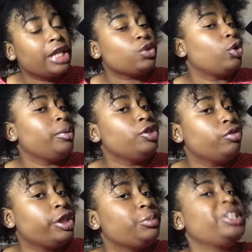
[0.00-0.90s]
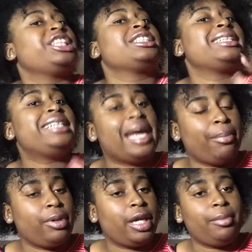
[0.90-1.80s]
so it'll be drenched, but just to
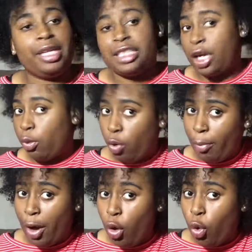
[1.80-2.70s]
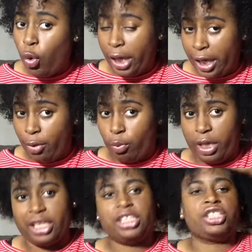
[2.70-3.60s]
dampen it because I don't want my whole head wet.